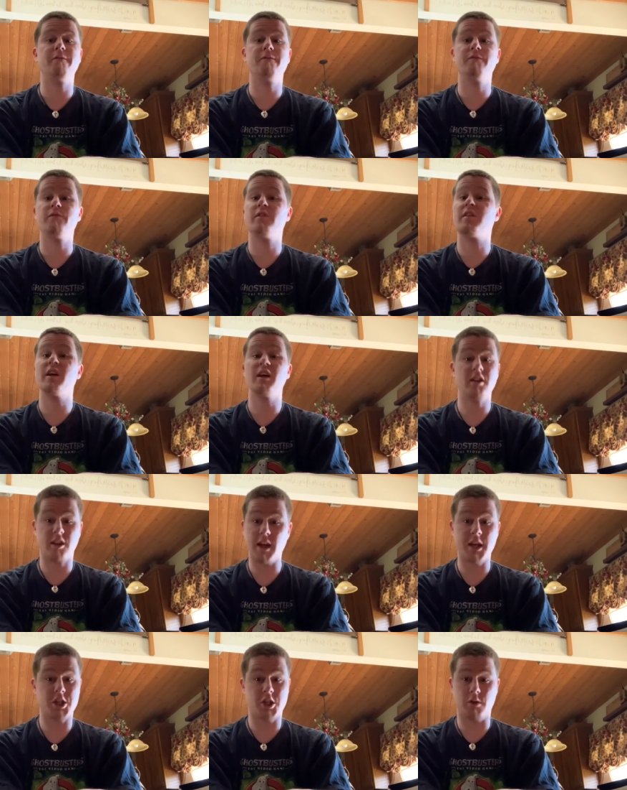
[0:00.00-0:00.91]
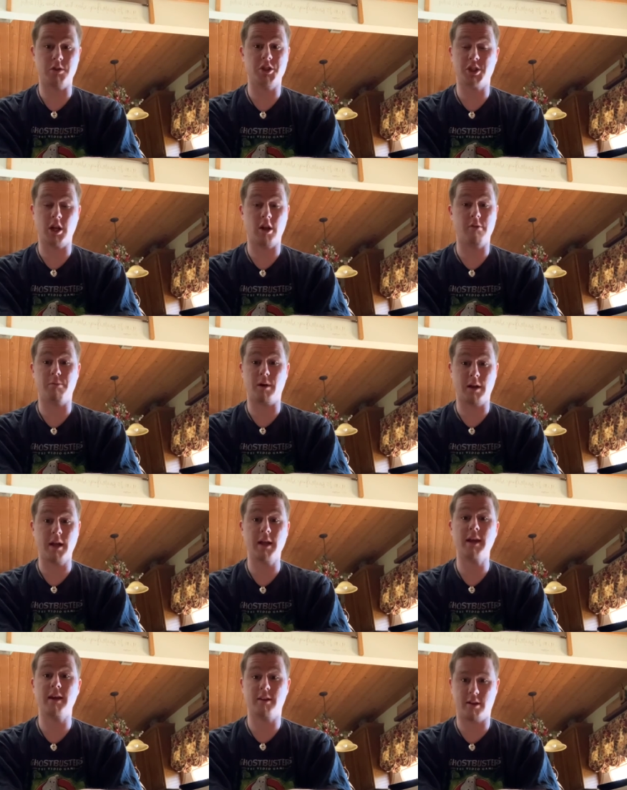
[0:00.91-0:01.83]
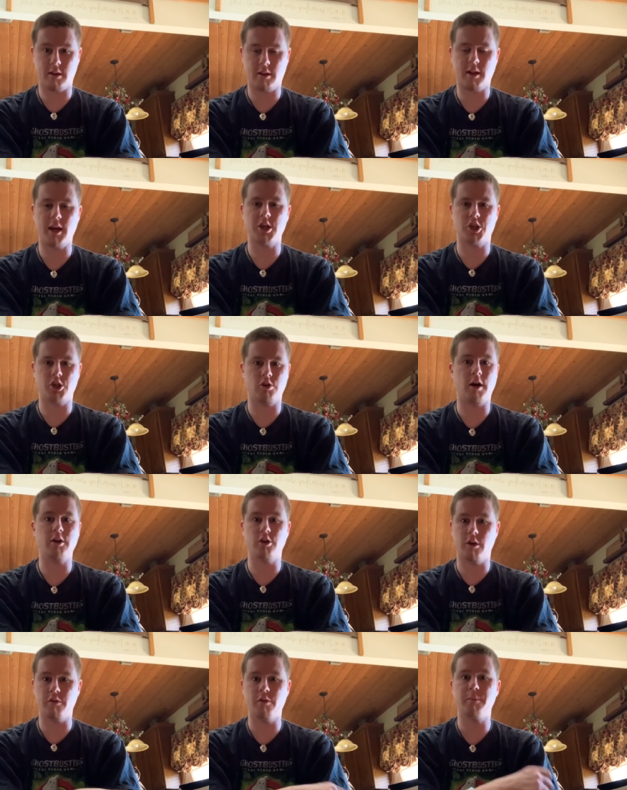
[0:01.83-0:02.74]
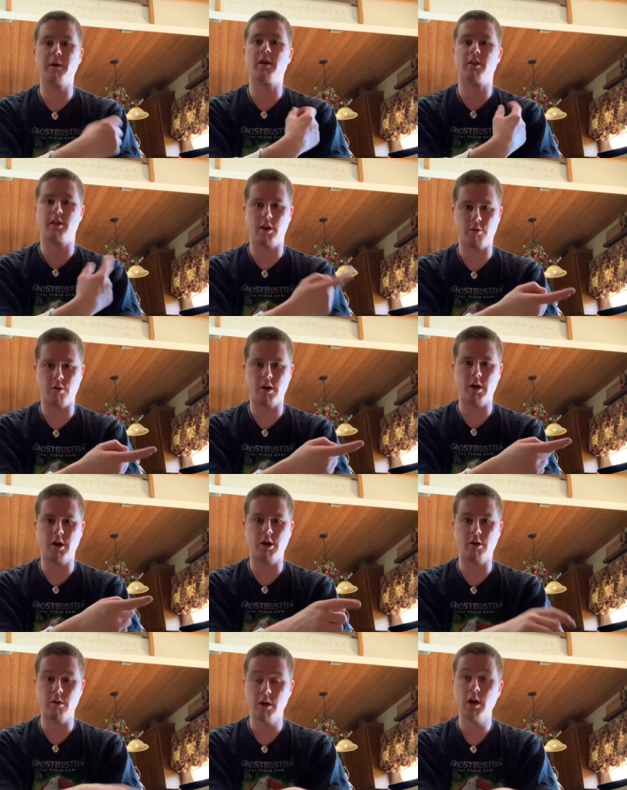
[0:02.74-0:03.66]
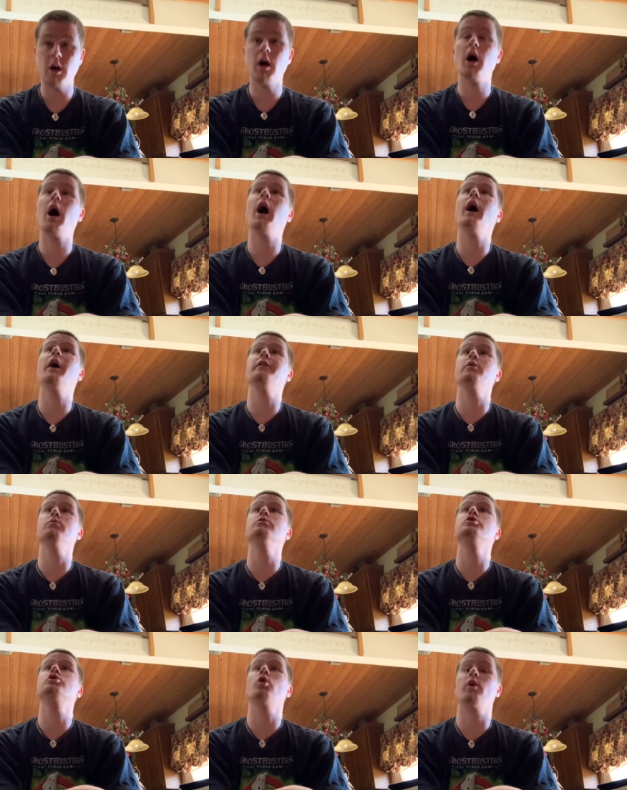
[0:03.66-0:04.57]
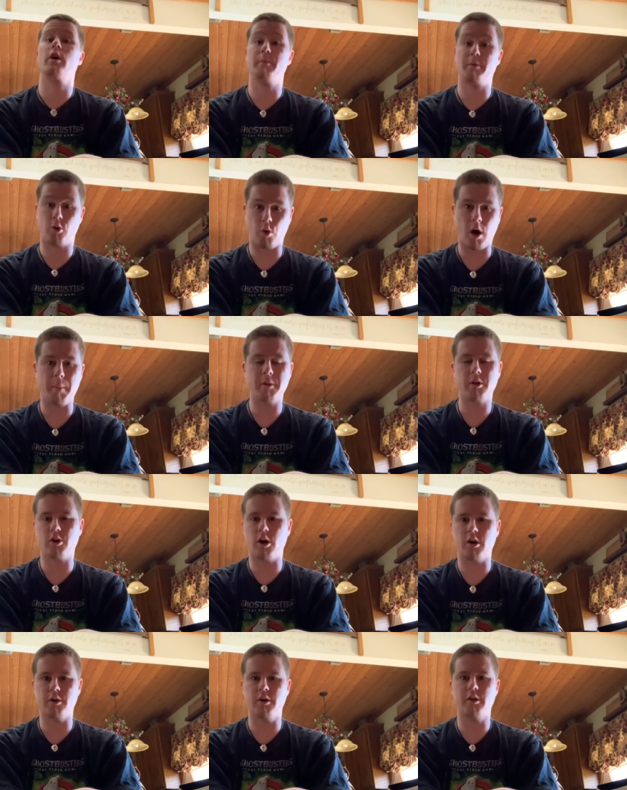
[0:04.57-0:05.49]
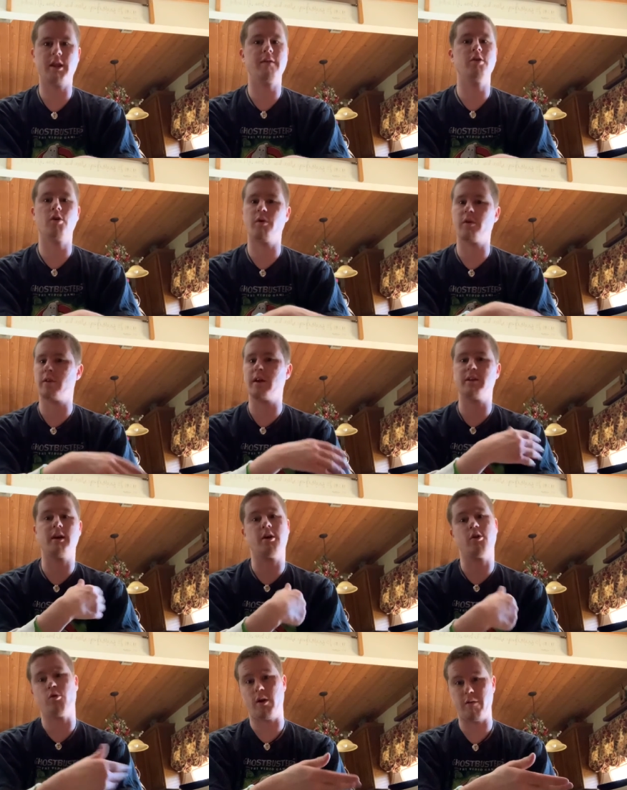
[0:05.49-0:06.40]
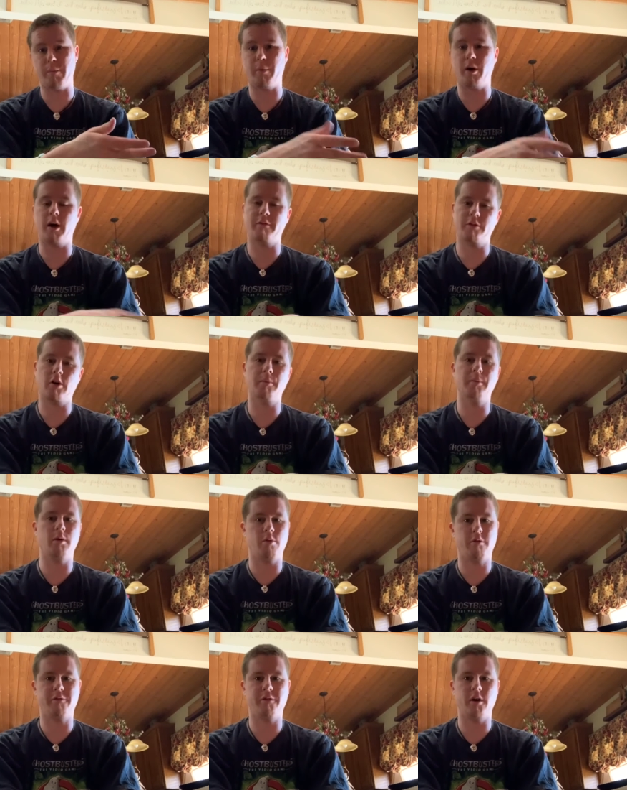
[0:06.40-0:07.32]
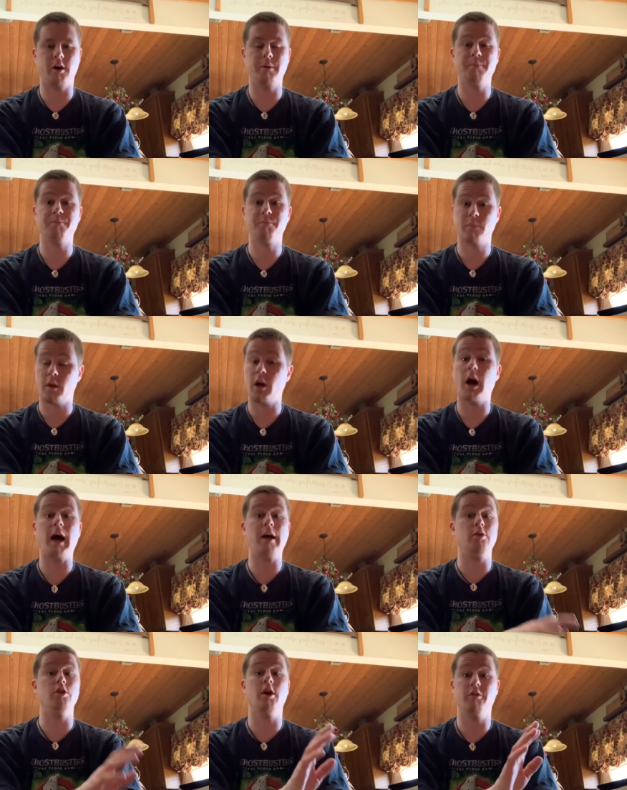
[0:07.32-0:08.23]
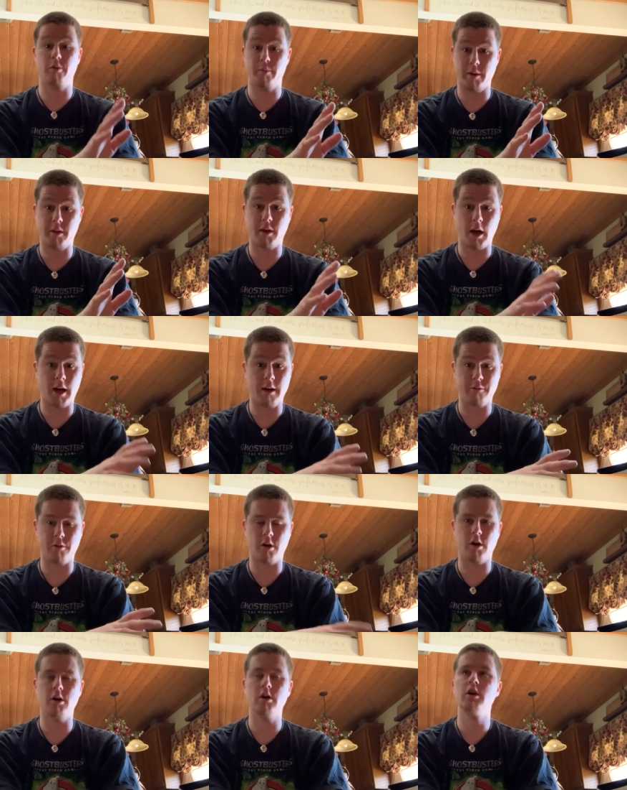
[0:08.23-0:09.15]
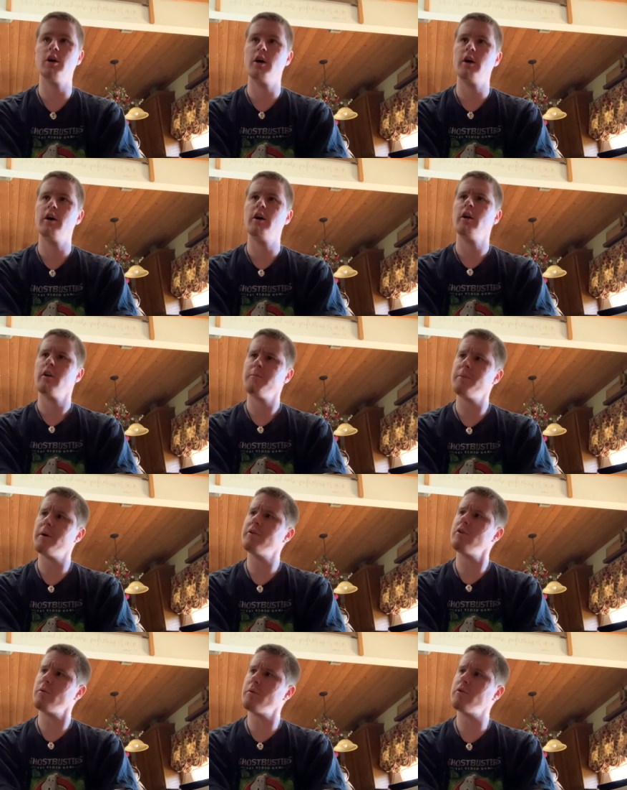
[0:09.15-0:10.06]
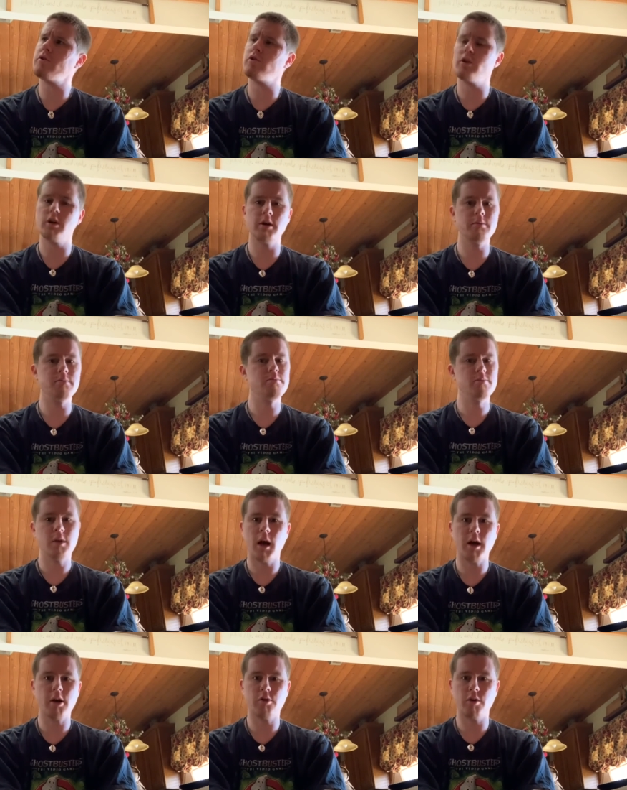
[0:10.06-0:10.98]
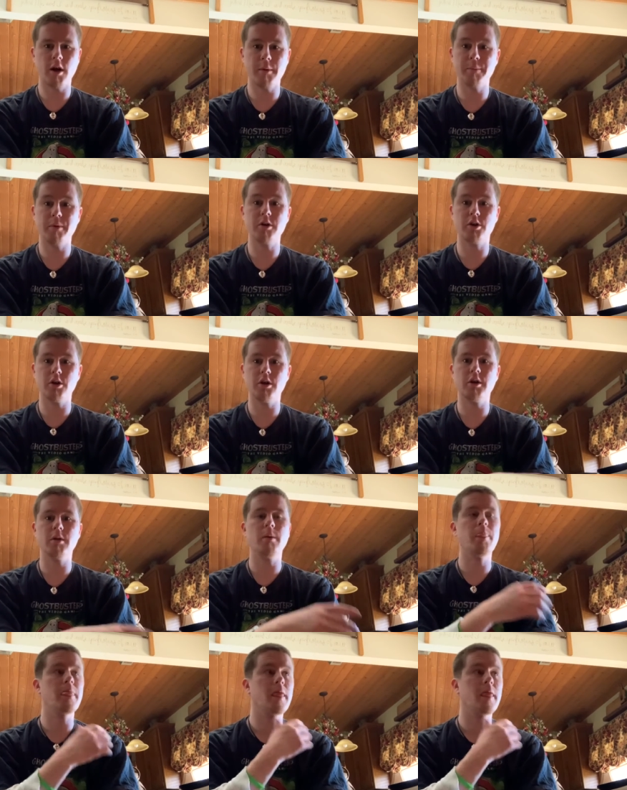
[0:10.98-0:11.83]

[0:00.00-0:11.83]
sensational as James Bond. He is sensational. I love him in Casino Royale. I do enjoy him in Quantum of Solace, even though it's not that great of a Bond film, but it was fun. I love him in Skyfall. Spectre was good, not great, but good.